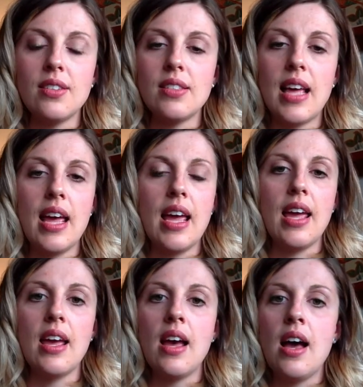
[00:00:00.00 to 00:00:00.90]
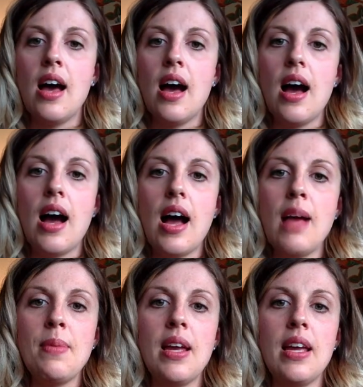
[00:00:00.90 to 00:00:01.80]
Say,
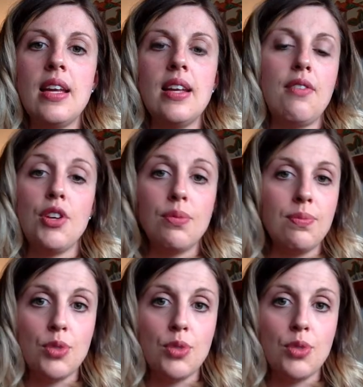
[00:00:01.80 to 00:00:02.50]
if you're